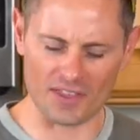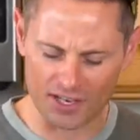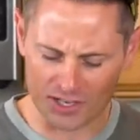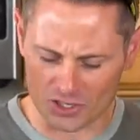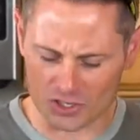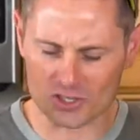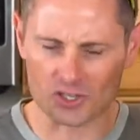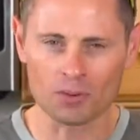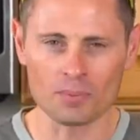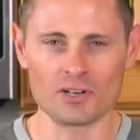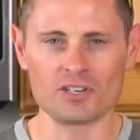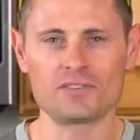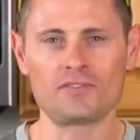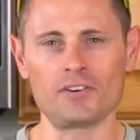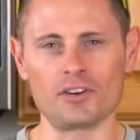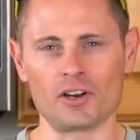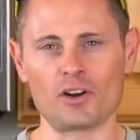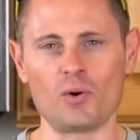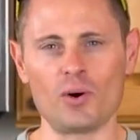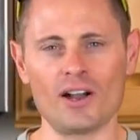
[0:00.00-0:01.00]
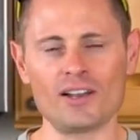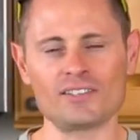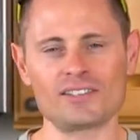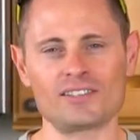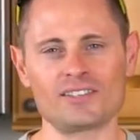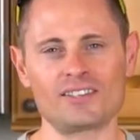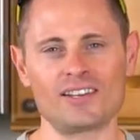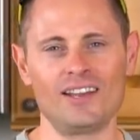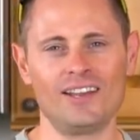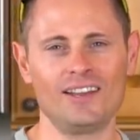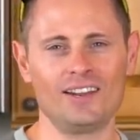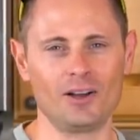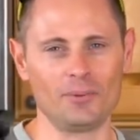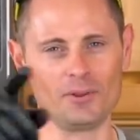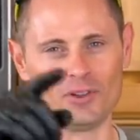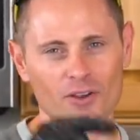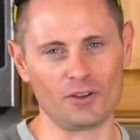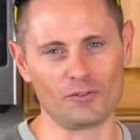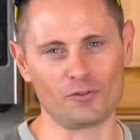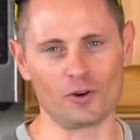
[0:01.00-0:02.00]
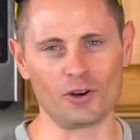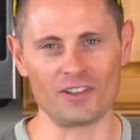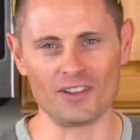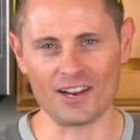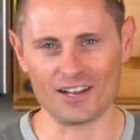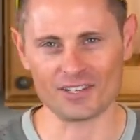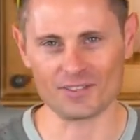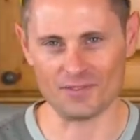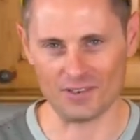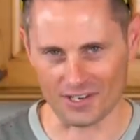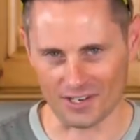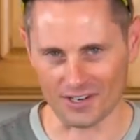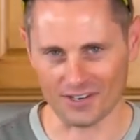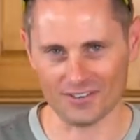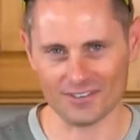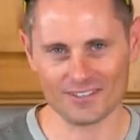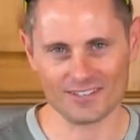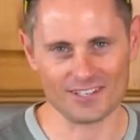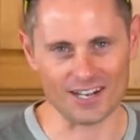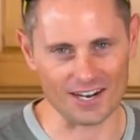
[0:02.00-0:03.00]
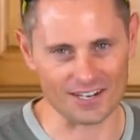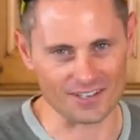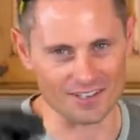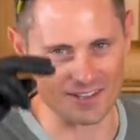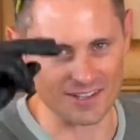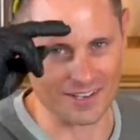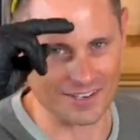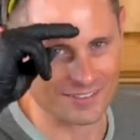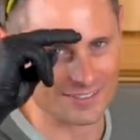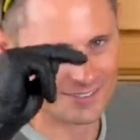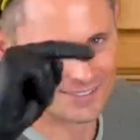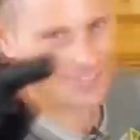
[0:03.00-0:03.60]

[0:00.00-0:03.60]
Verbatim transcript: Thank you so much for your requests, and I'll be looking for you in the next video. Talk to you then.